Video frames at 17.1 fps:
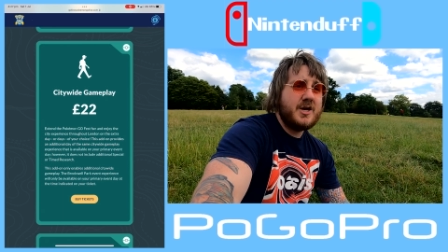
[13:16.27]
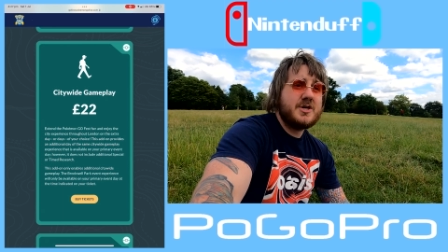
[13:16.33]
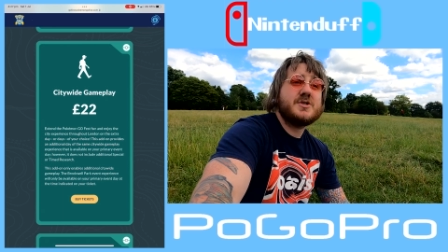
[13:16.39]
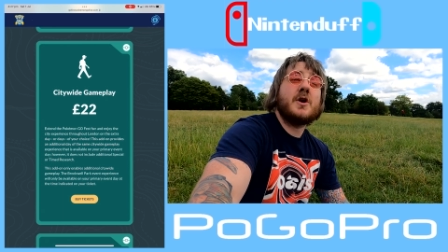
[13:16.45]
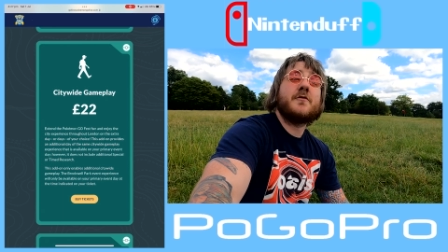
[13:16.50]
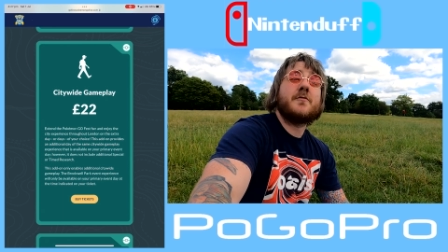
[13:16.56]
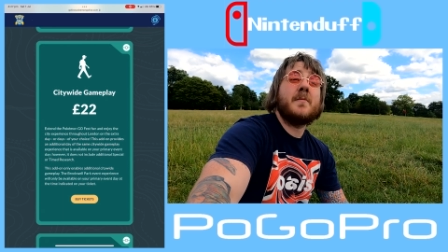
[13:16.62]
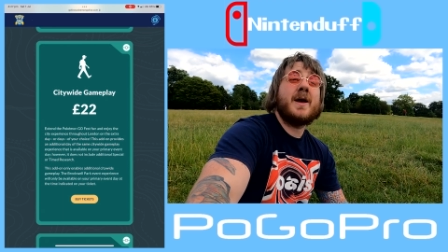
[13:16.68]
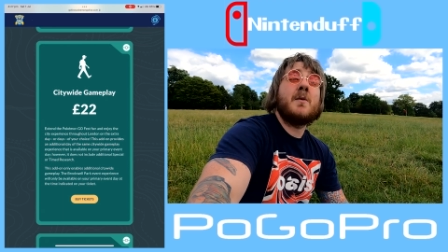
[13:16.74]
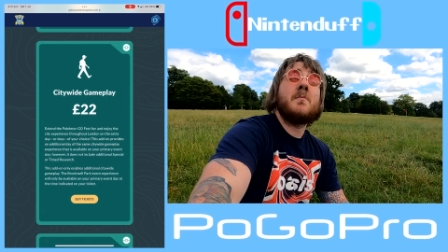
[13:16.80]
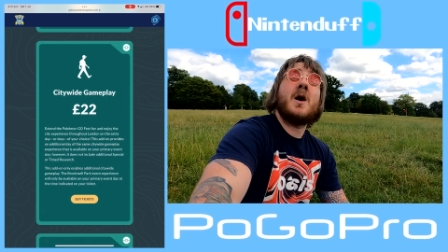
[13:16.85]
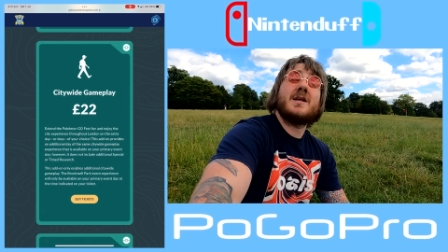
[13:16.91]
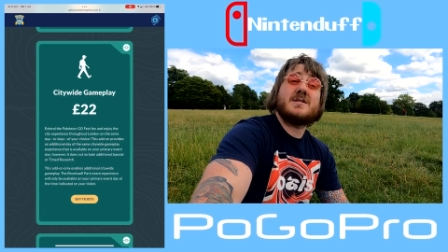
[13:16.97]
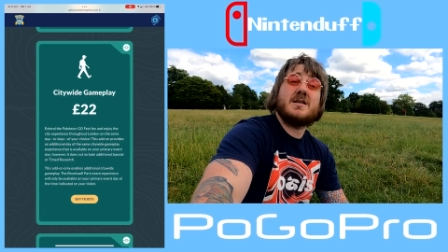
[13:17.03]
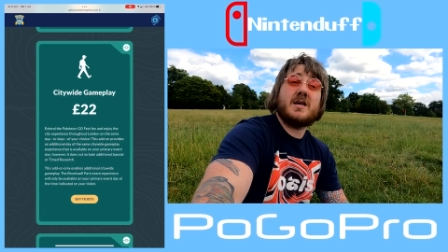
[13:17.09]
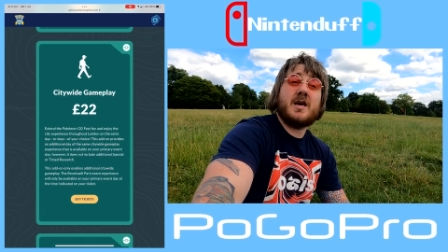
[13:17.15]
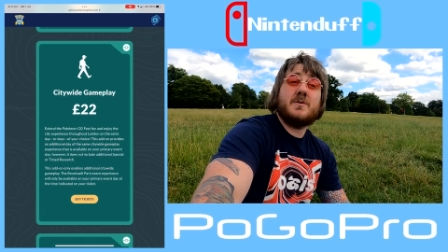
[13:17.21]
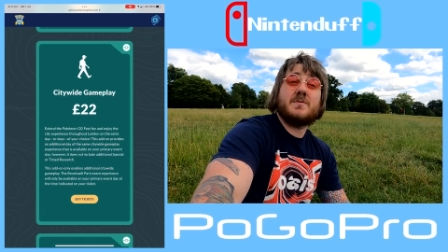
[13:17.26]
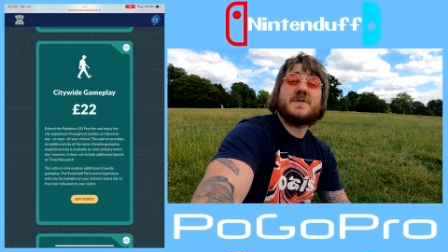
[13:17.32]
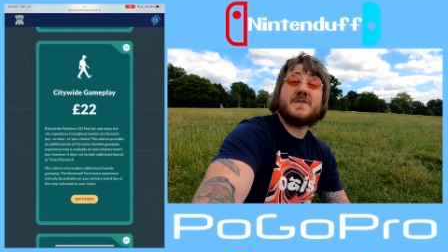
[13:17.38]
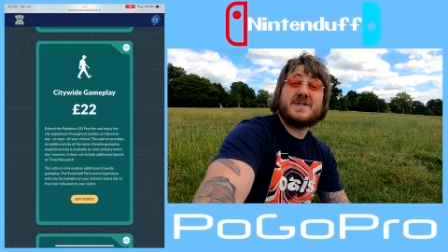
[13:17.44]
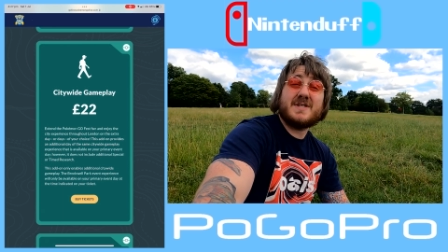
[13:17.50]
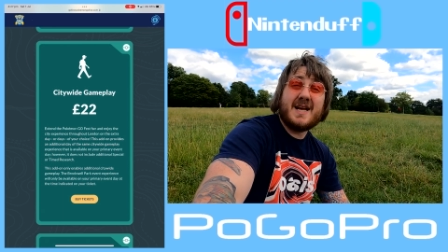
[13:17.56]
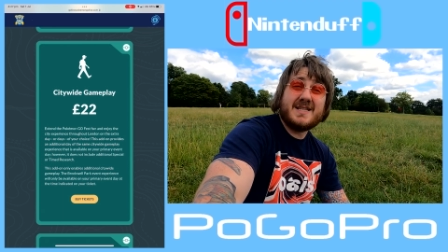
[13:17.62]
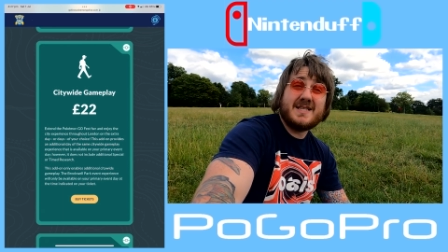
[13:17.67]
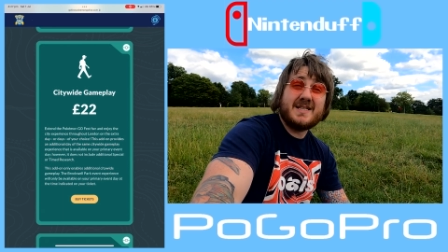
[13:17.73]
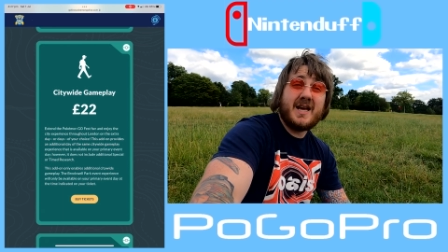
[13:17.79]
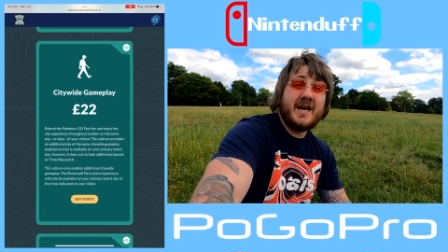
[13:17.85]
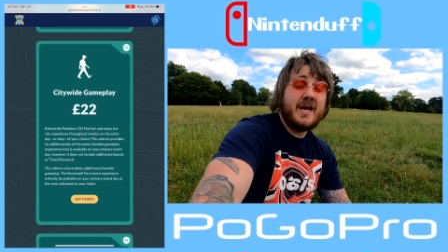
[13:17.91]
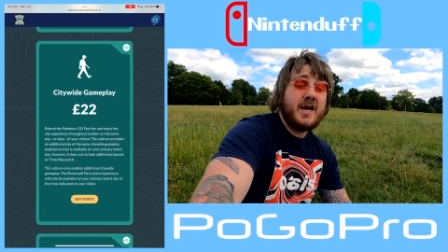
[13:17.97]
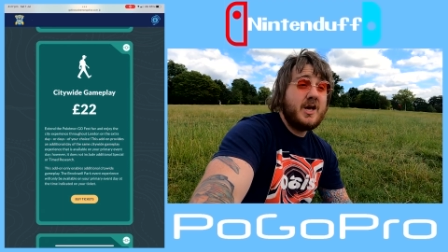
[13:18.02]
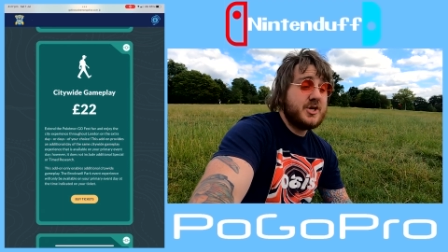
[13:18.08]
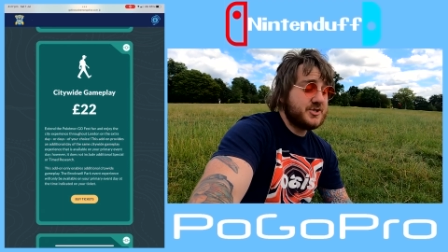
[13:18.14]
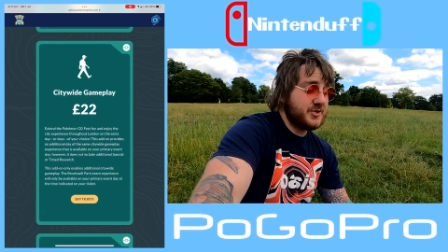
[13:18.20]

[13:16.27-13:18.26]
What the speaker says: So for me, on my ticket, it was for Saturday,